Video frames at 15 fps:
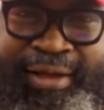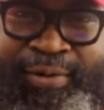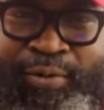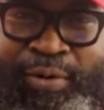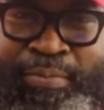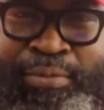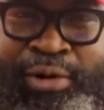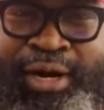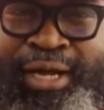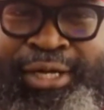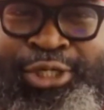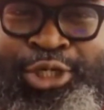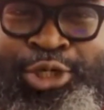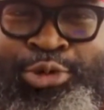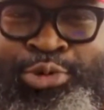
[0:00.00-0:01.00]
We're more
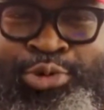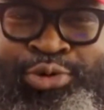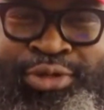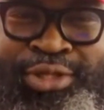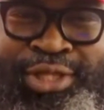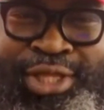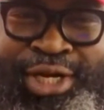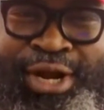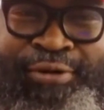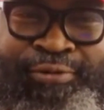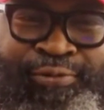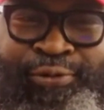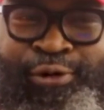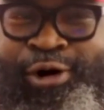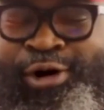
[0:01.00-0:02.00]
than 2, 3,
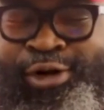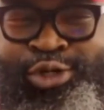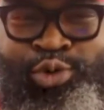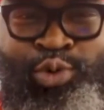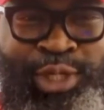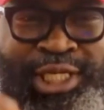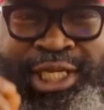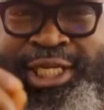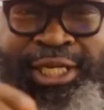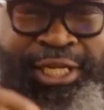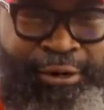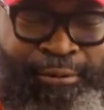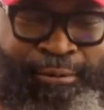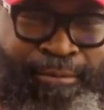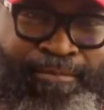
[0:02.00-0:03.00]
4 tweeting
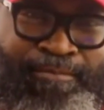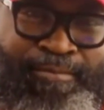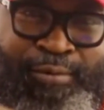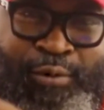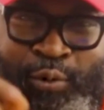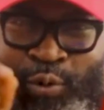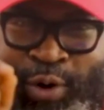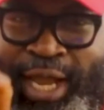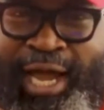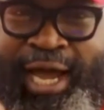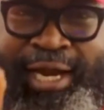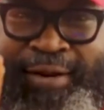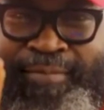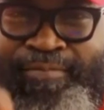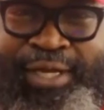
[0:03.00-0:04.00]
in a room. We
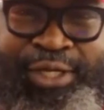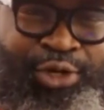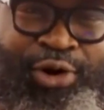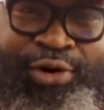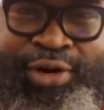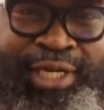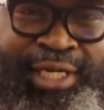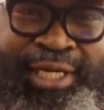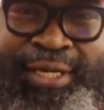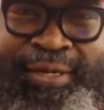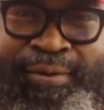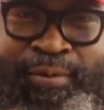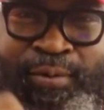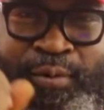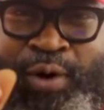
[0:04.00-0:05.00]
are the majority.
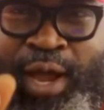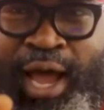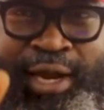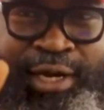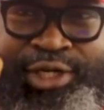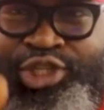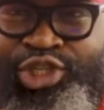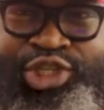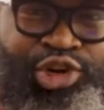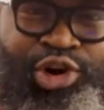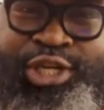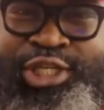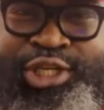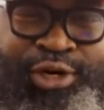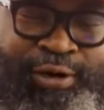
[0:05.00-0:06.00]
We are the
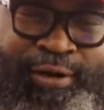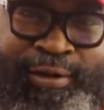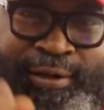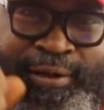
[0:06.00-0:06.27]
structure.